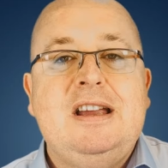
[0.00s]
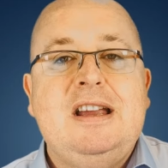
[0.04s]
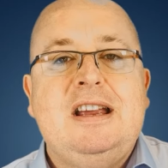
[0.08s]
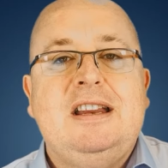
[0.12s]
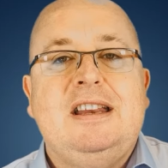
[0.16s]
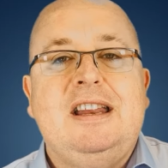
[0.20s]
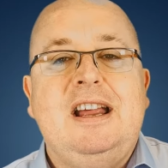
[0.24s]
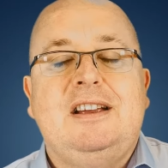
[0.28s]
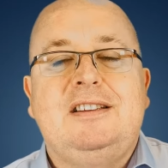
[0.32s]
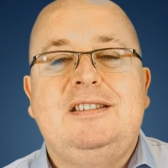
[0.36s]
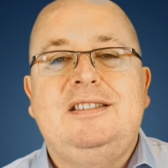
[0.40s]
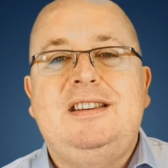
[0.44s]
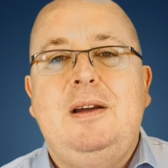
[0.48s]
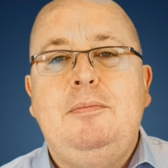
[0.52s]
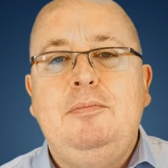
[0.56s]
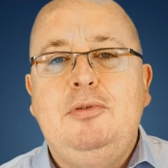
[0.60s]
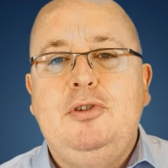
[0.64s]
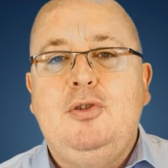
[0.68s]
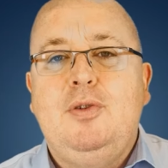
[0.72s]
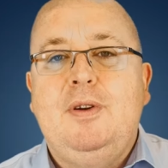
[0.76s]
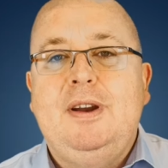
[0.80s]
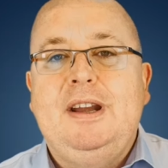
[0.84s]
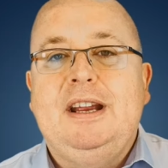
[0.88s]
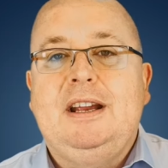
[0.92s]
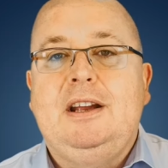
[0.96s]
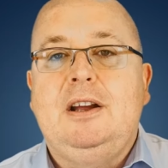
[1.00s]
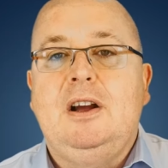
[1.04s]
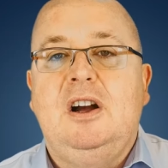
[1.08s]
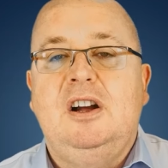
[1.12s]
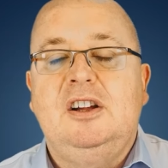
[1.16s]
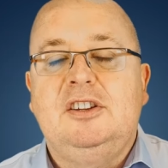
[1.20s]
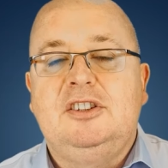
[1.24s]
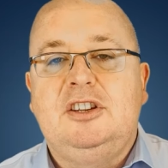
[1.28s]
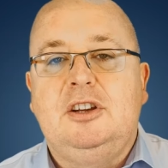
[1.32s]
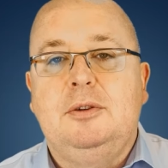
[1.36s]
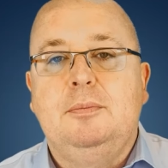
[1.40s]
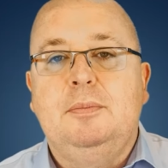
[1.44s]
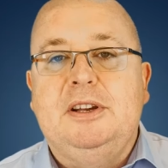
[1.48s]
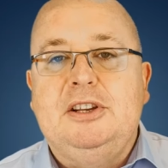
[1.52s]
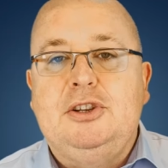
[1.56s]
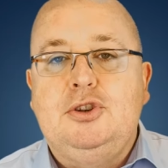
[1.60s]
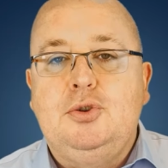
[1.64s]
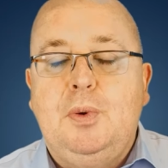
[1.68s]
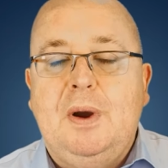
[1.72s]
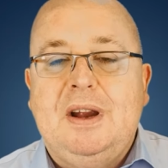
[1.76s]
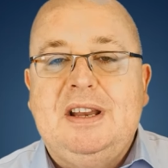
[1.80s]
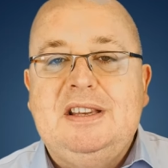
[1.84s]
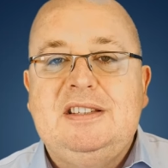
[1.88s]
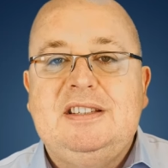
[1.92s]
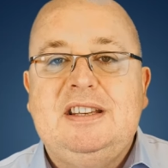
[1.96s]
Now, some credit cards can be
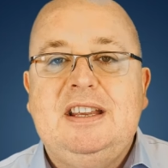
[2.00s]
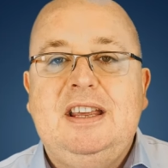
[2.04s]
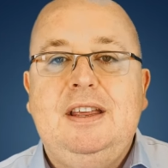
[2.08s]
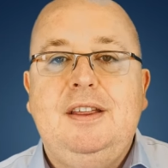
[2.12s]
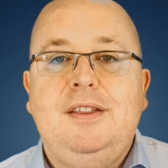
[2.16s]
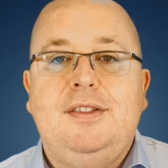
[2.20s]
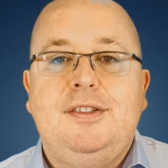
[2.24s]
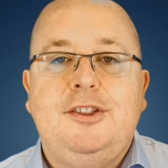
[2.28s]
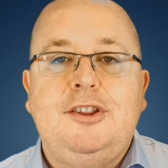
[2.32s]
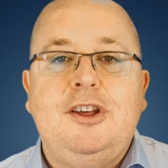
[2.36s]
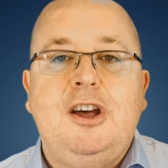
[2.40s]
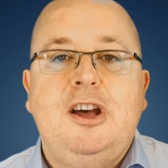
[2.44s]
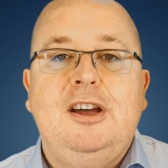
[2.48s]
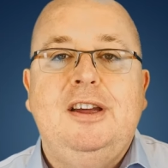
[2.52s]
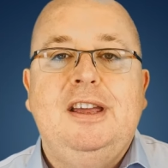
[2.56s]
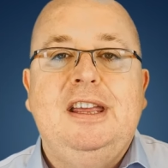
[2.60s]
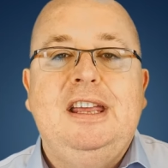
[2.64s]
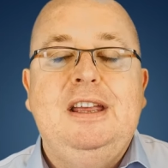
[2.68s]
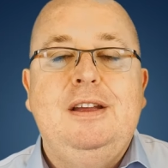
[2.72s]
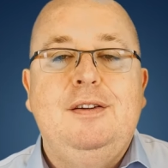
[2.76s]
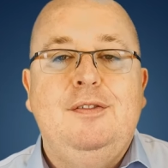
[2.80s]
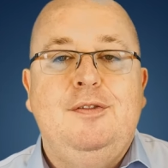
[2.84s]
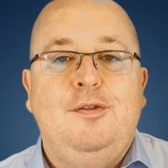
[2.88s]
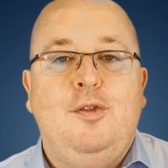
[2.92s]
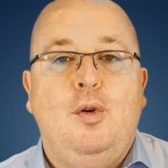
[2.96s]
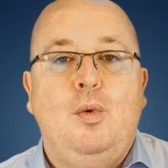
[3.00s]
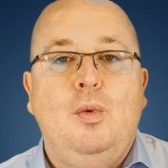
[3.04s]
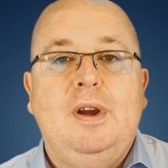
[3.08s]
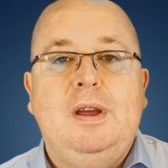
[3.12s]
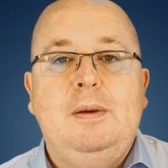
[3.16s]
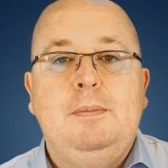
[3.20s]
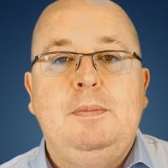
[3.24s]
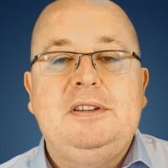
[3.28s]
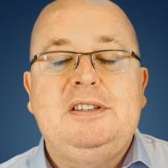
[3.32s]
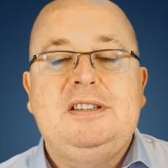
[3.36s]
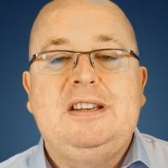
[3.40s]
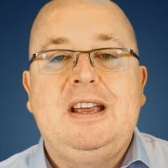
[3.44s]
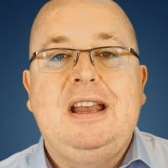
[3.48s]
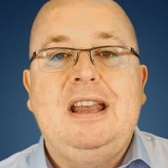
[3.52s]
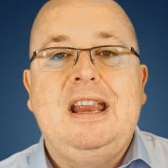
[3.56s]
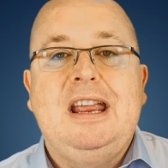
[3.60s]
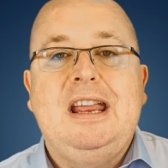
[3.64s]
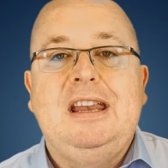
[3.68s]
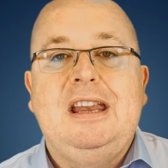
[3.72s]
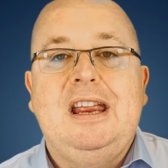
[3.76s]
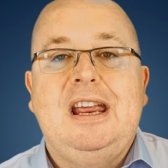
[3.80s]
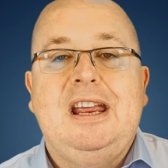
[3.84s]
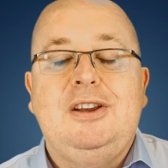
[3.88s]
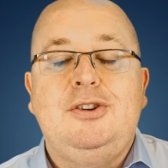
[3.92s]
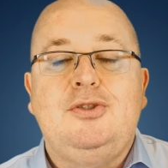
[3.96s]
20, 30, 40% in
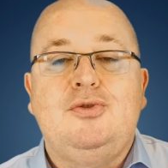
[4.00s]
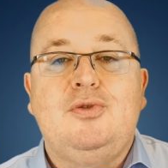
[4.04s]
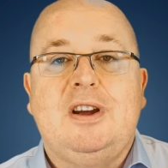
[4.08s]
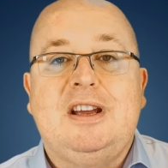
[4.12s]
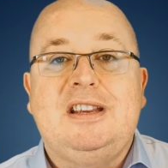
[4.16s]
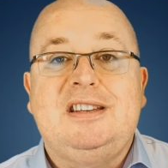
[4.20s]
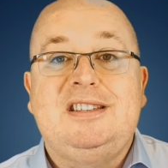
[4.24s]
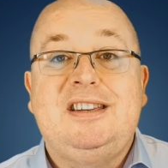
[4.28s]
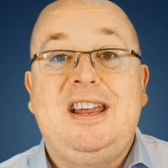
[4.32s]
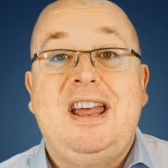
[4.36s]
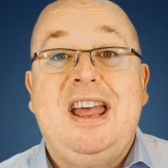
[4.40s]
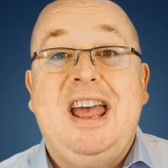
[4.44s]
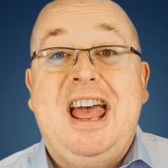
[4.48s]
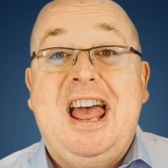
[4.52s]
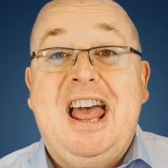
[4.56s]
interest.